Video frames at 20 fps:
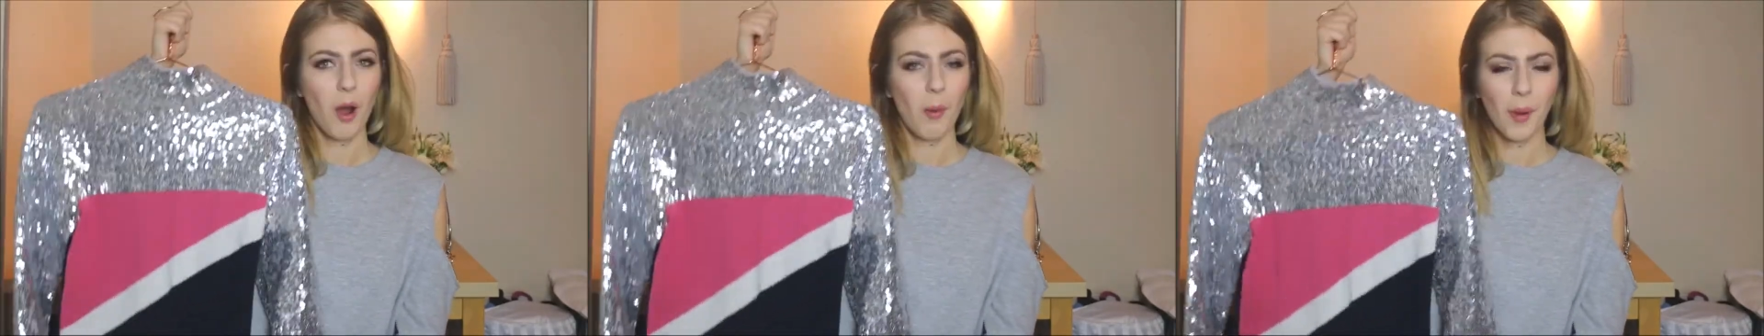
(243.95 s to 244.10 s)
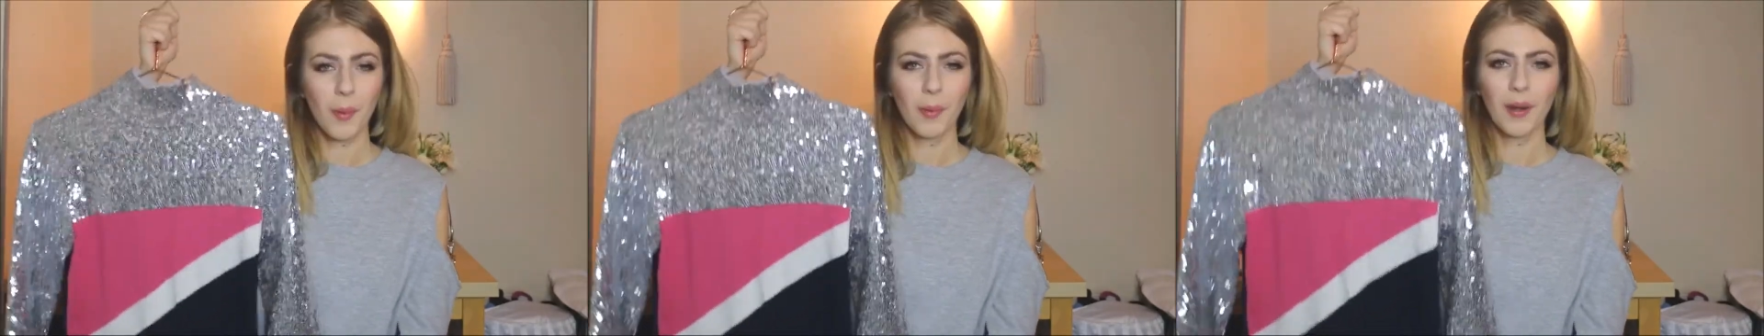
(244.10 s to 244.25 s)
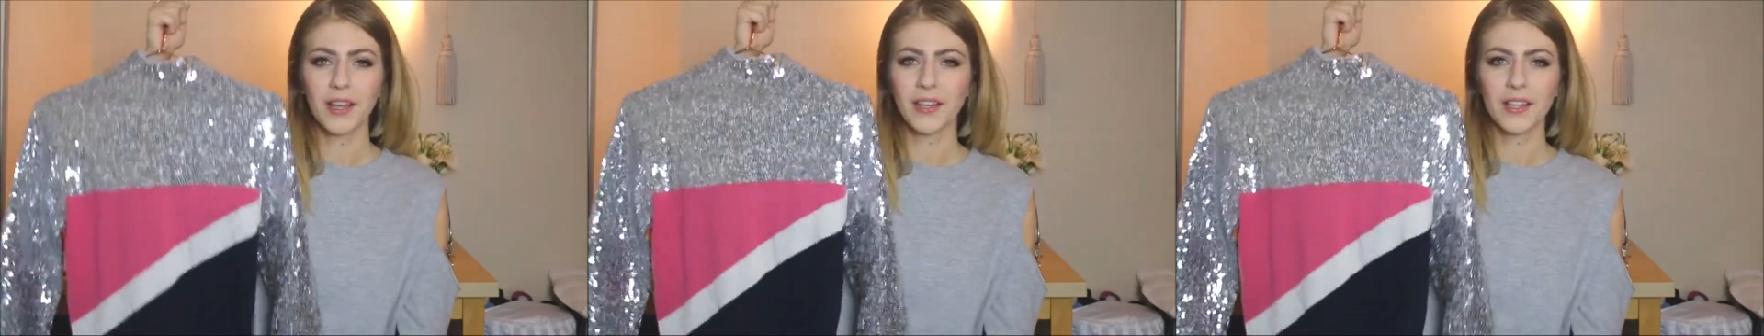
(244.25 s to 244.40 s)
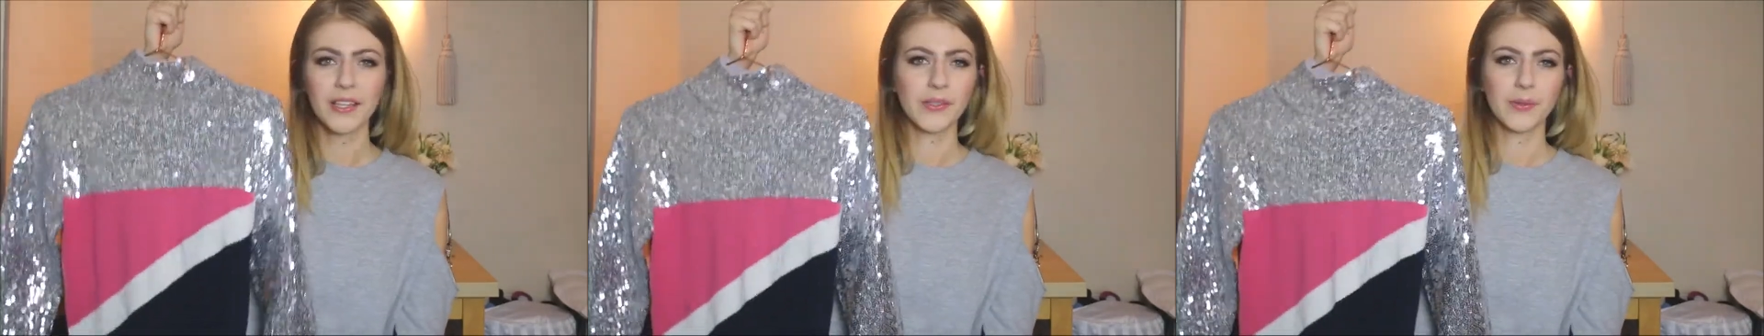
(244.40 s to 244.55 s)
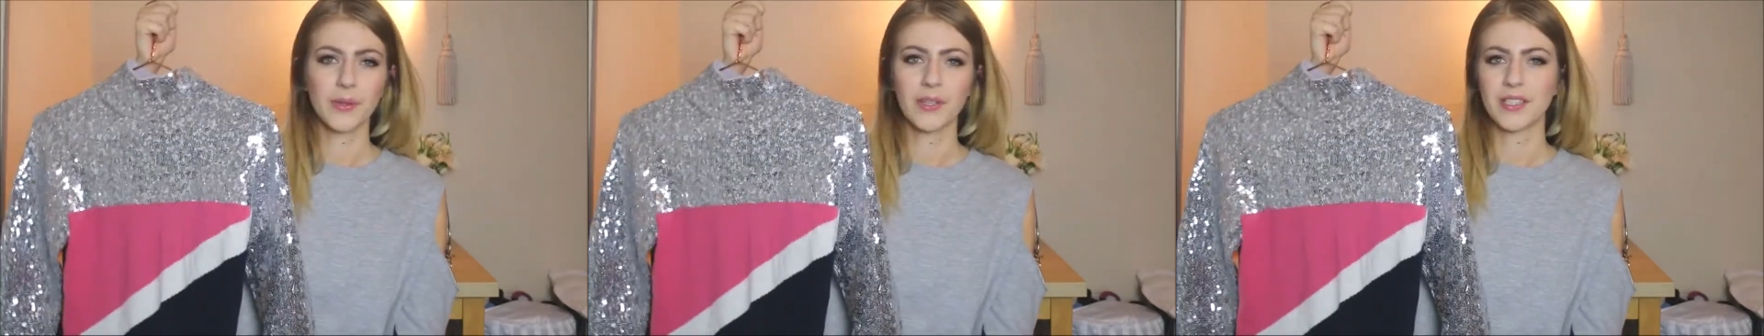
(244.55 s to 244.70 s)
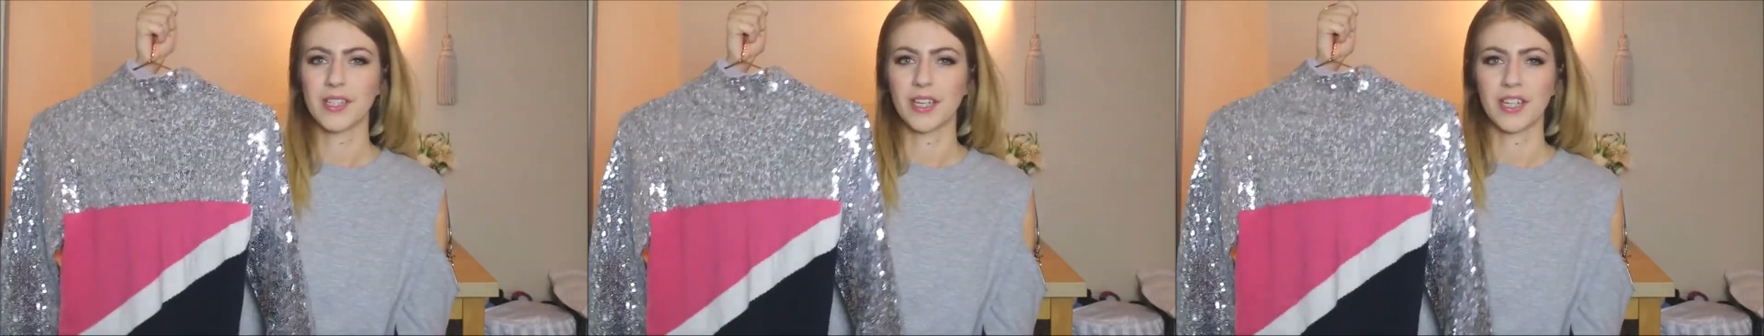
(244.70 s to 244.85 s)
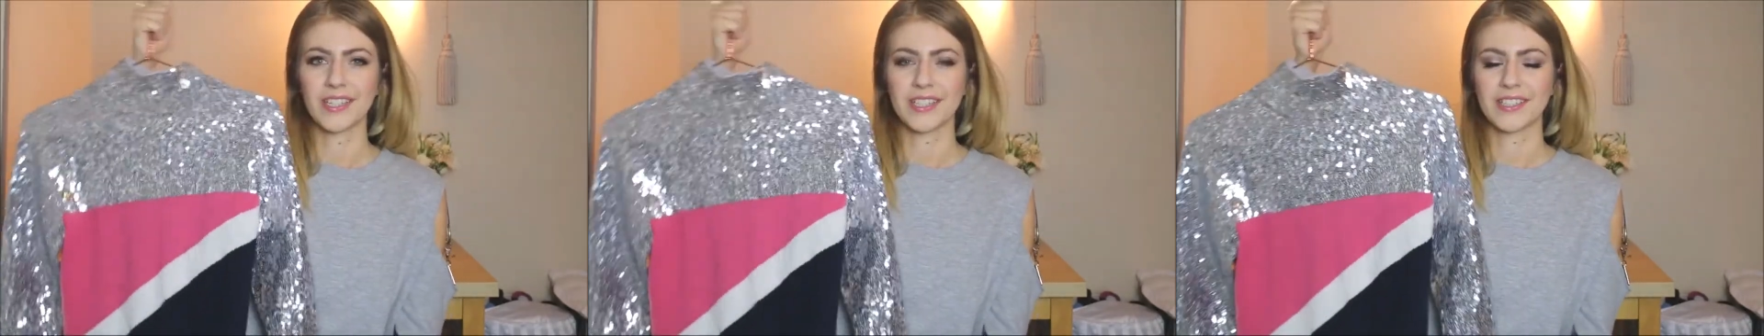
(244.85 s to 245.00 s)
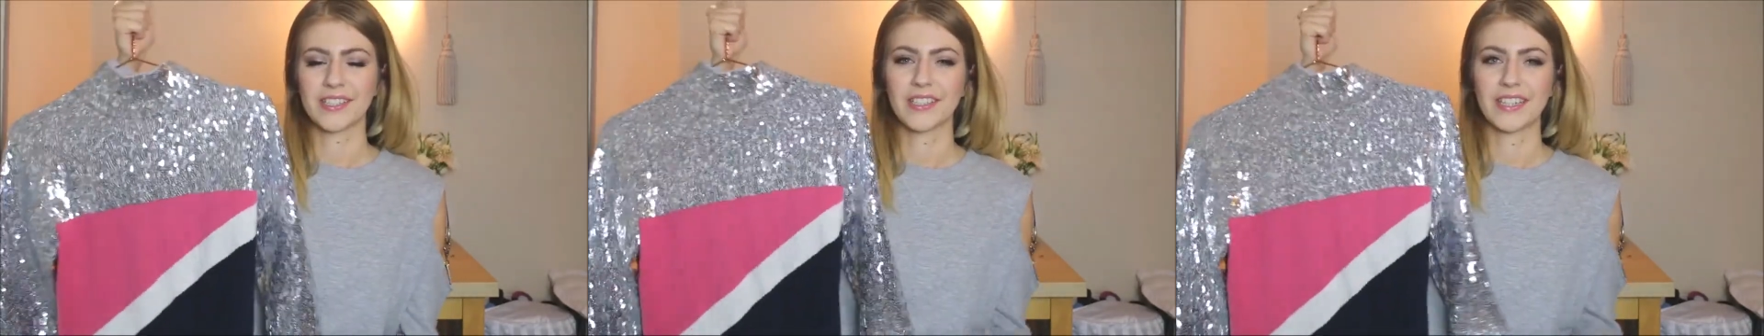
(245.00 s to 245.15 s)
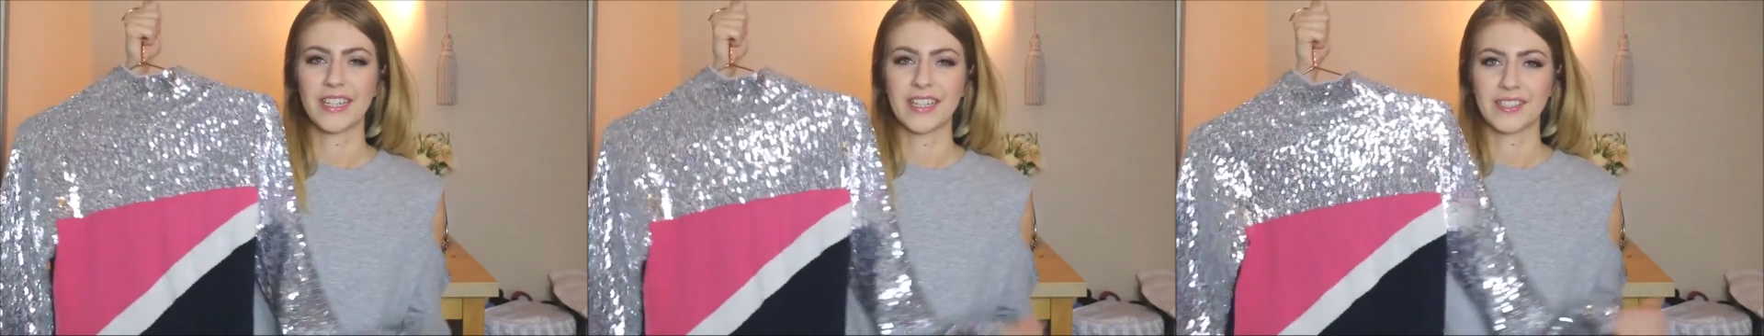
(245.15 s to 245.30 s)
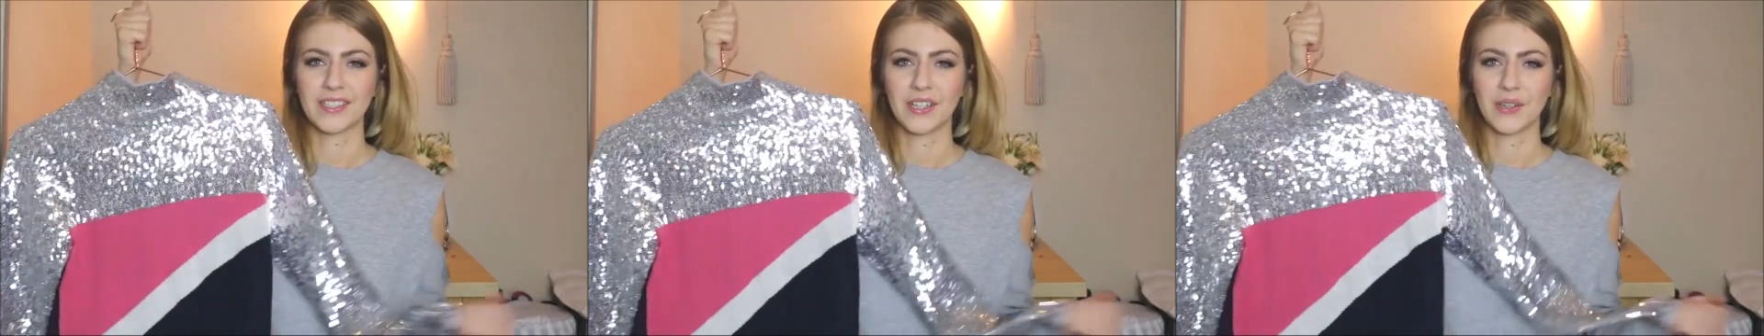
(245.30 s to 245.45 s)
Probably this winter, just
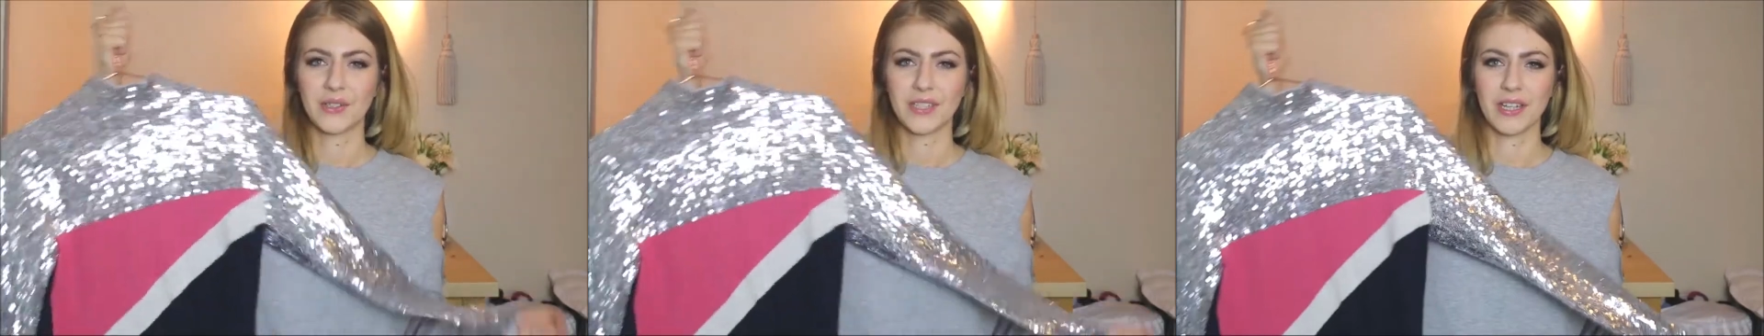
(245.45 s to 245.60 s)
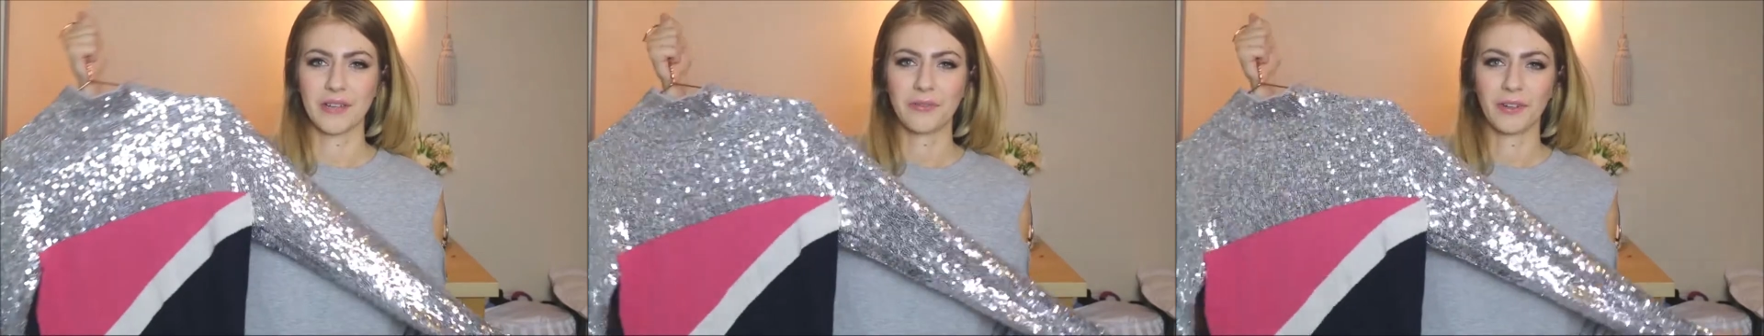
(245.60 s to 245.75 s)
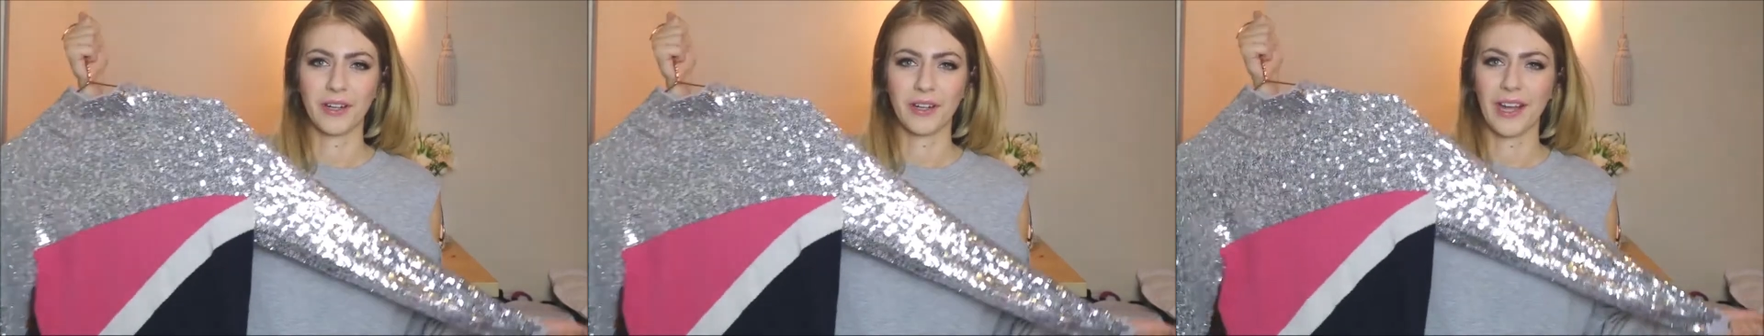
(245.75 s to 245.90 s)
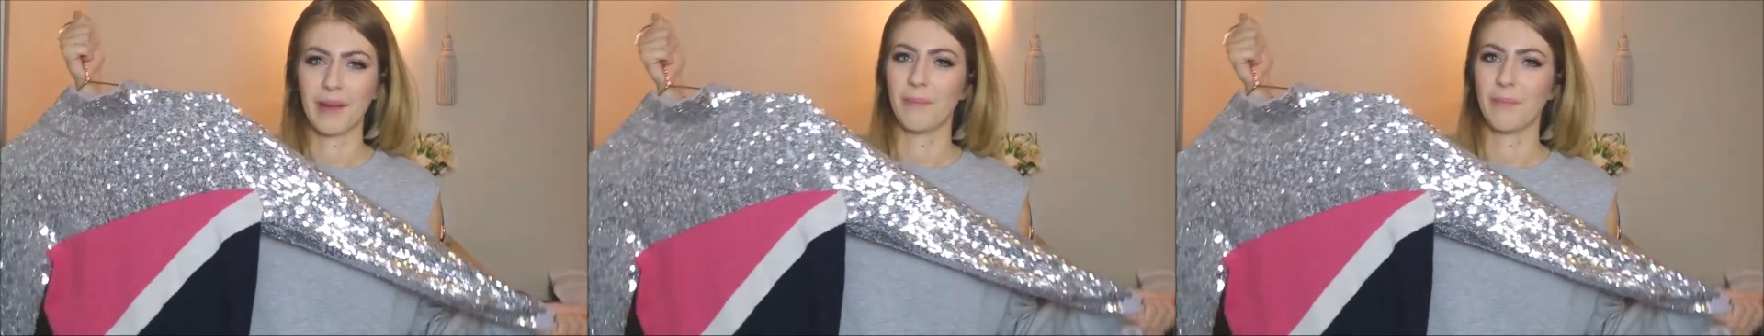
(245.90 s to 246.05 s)
because it is so different